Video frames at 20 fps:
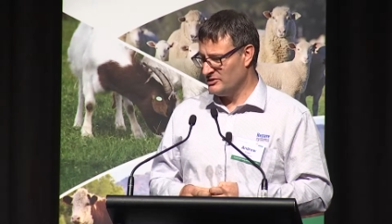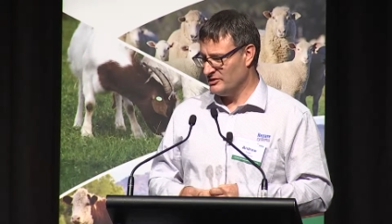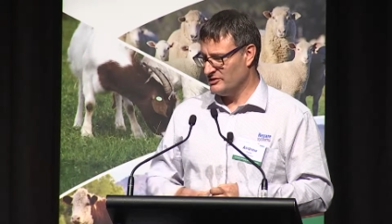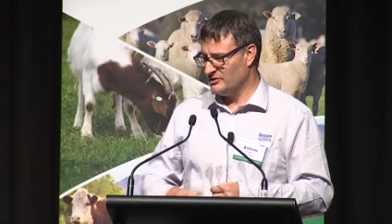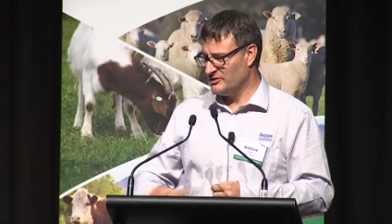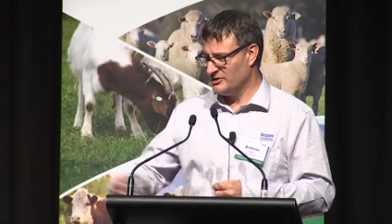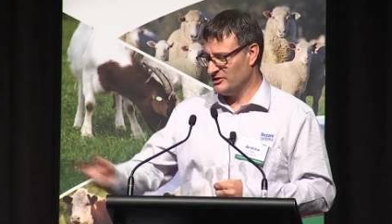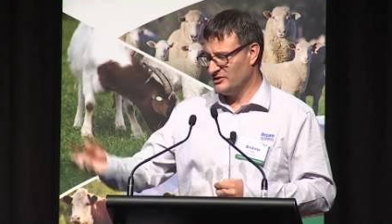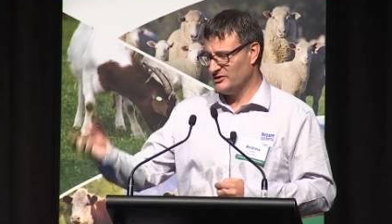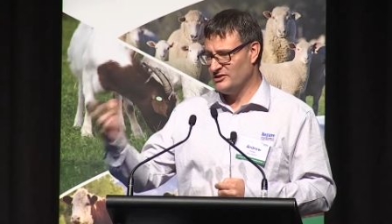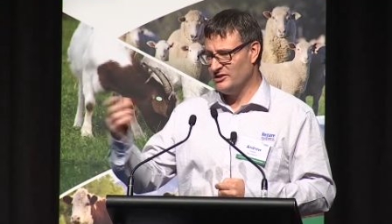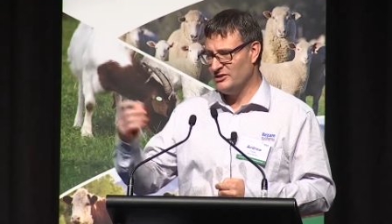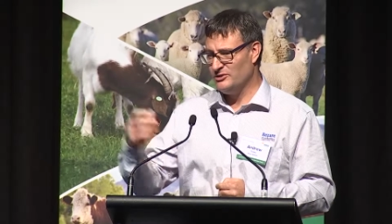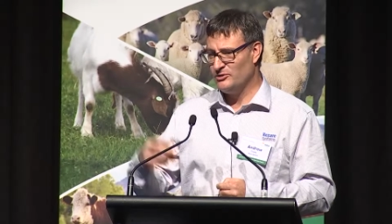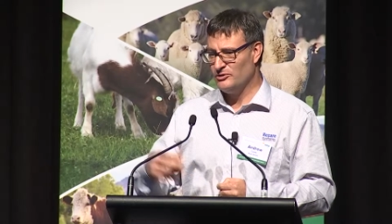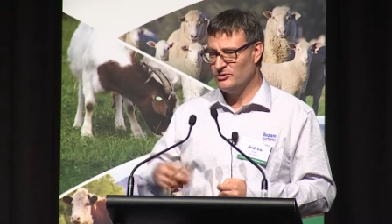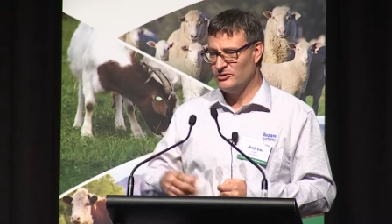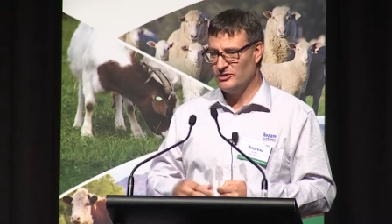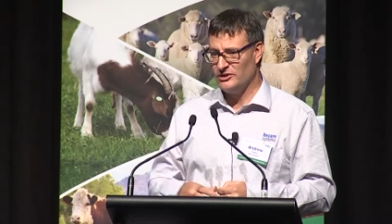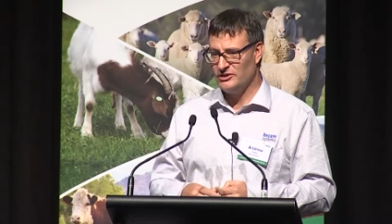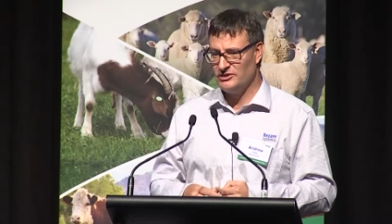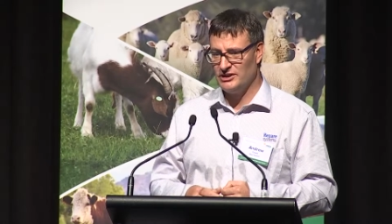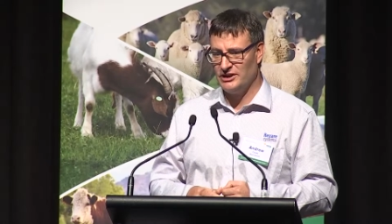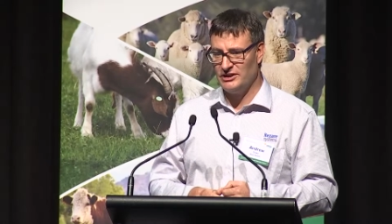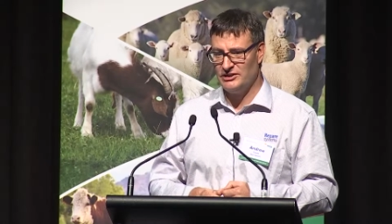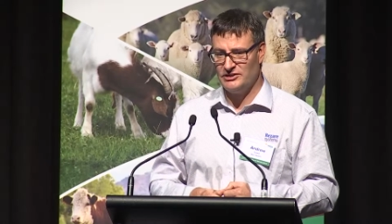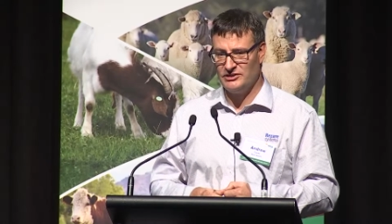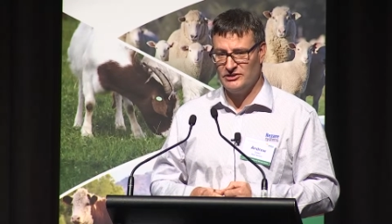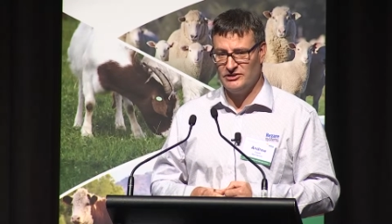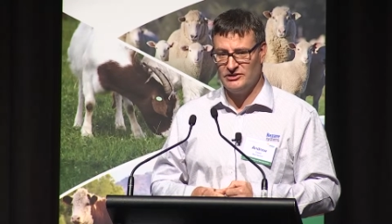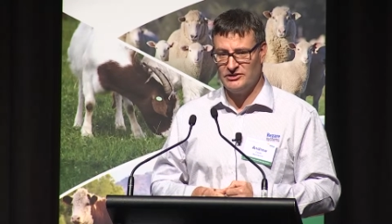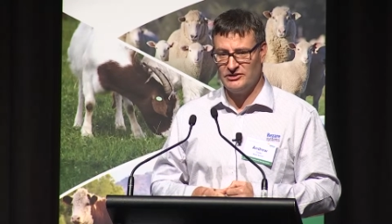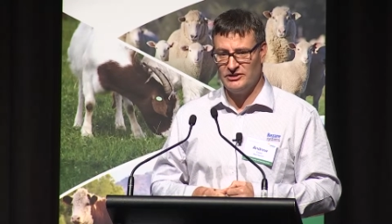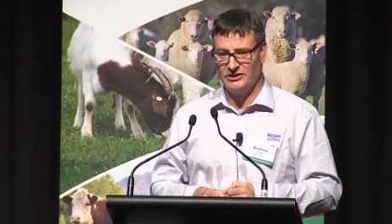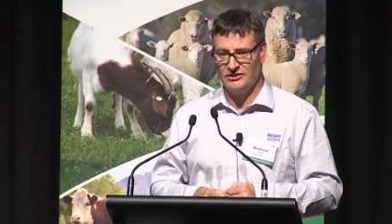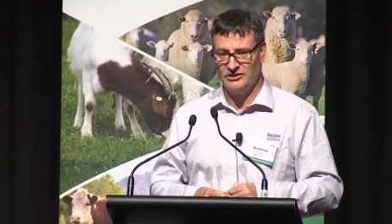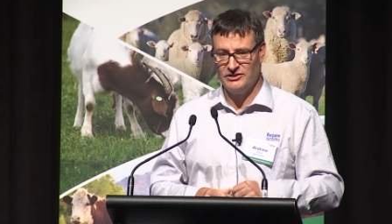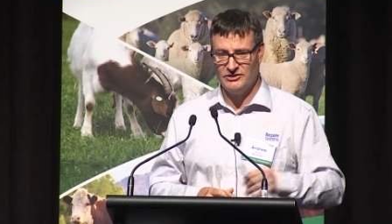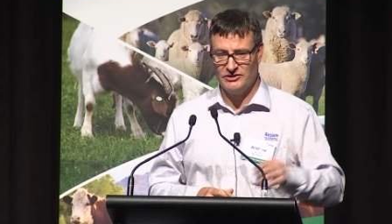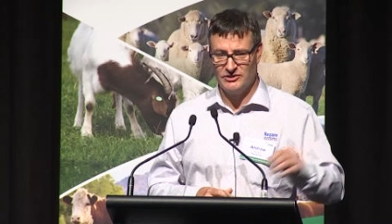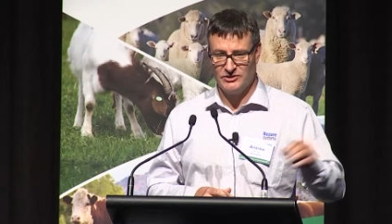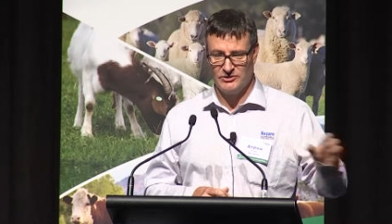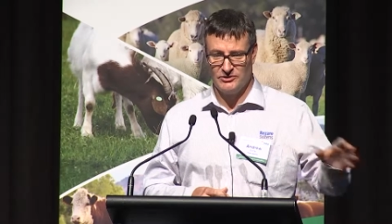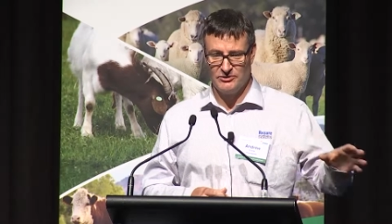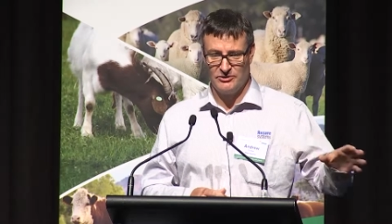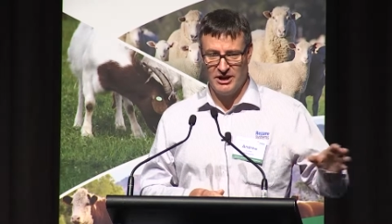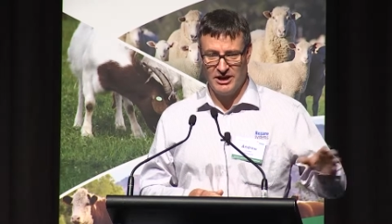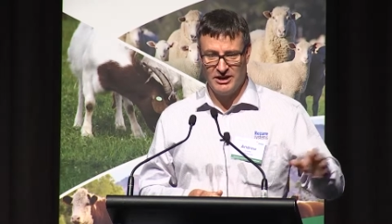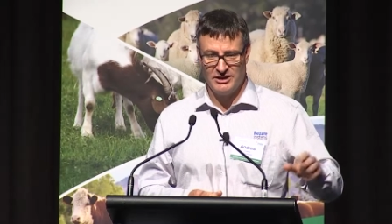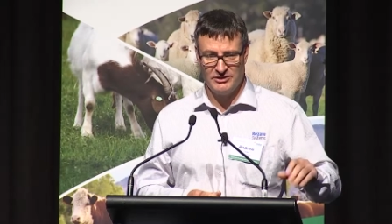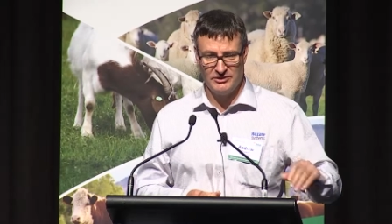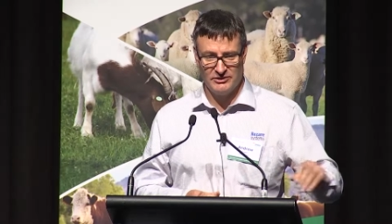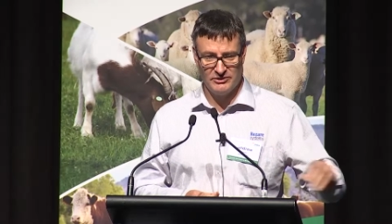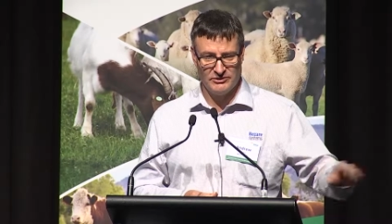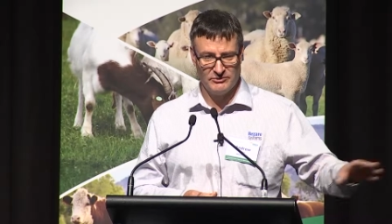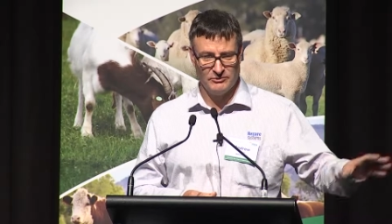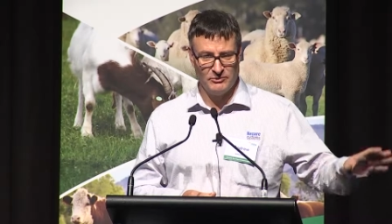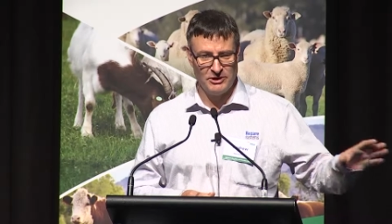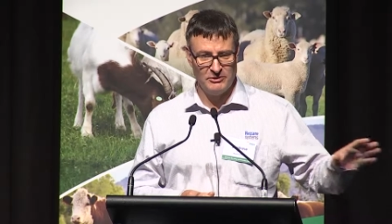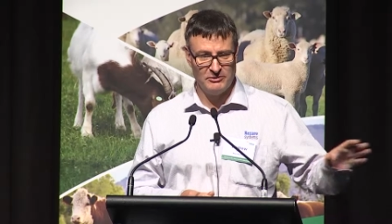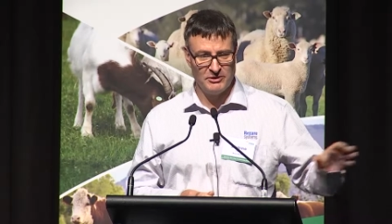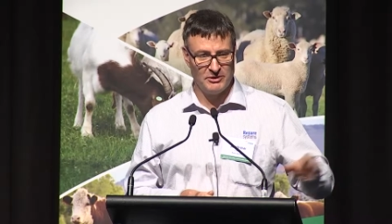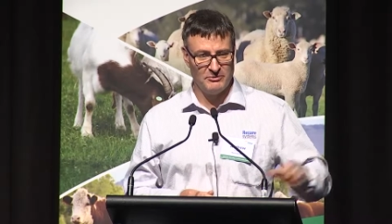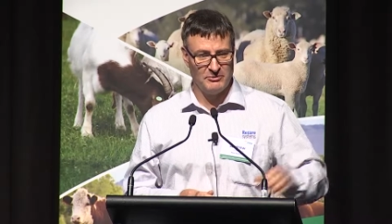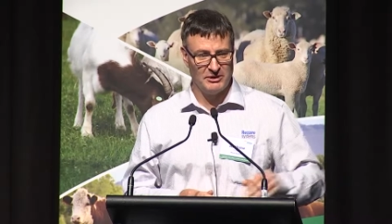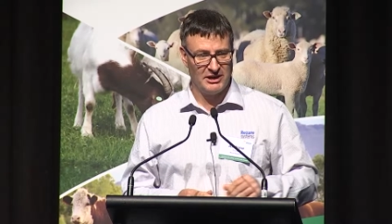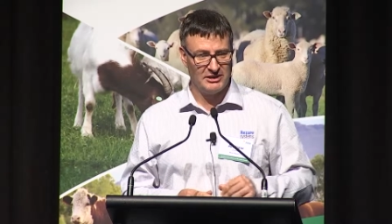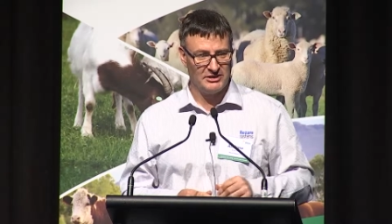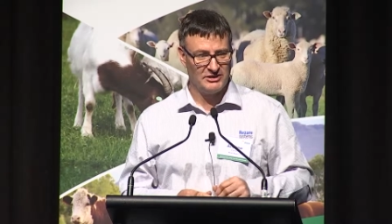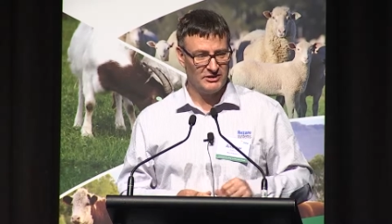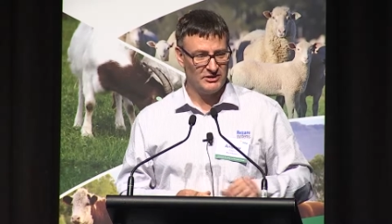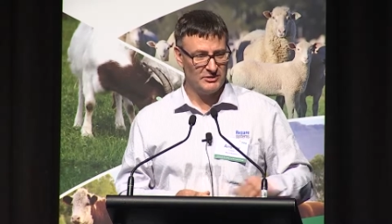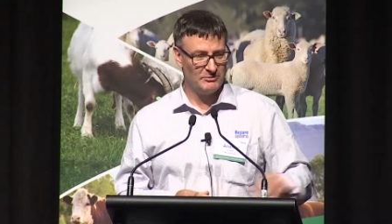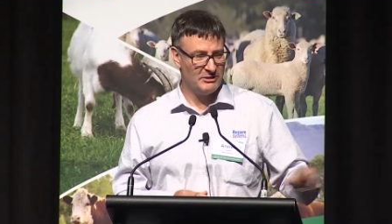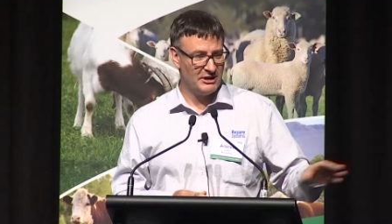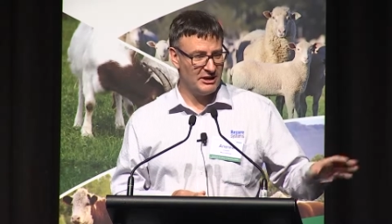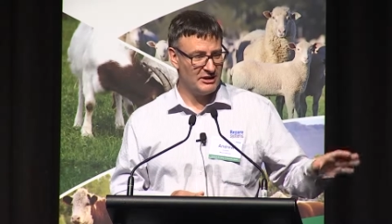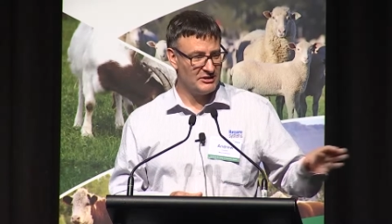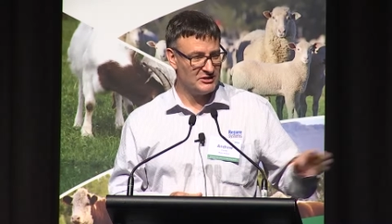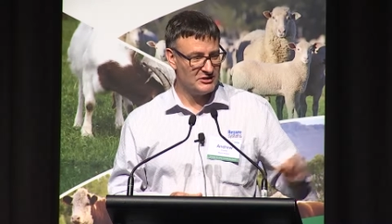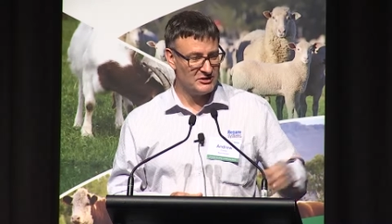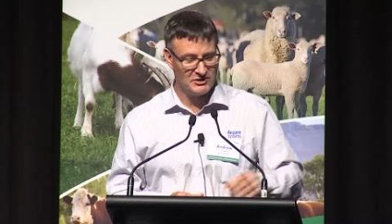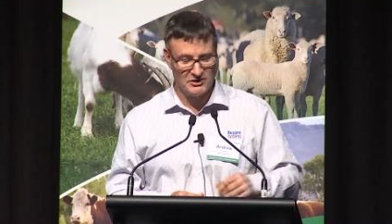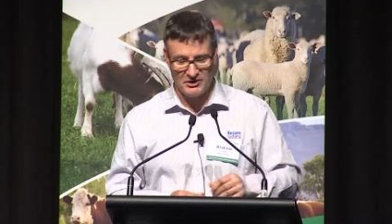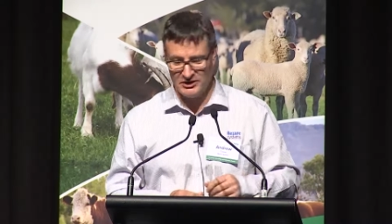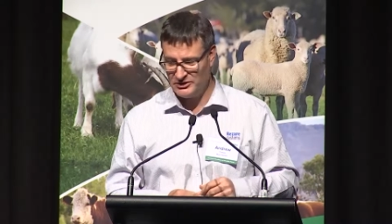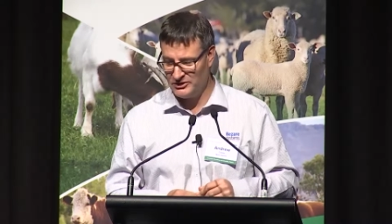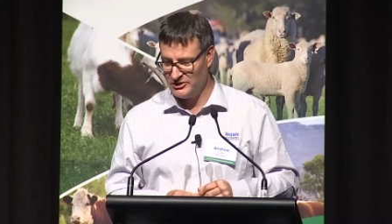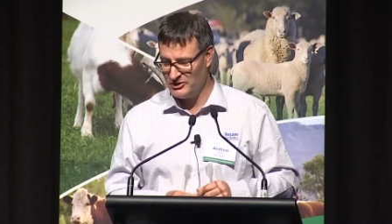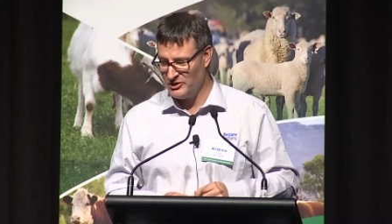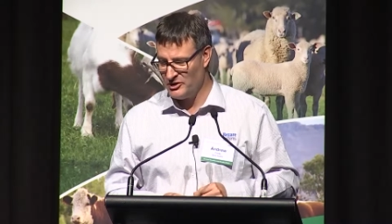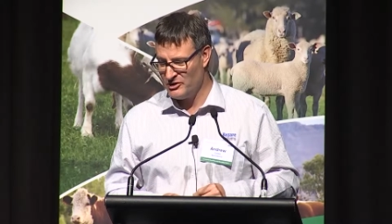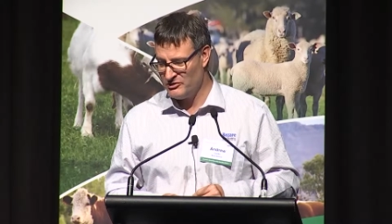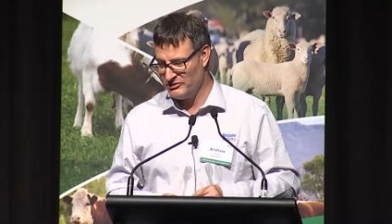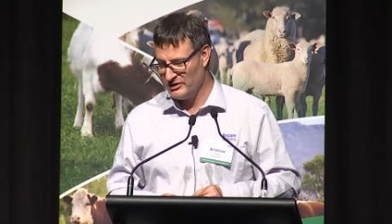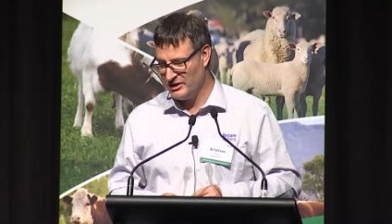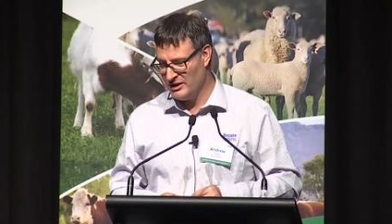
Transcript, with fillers: and 60 organisations said this is great and we want to participate and signed it off.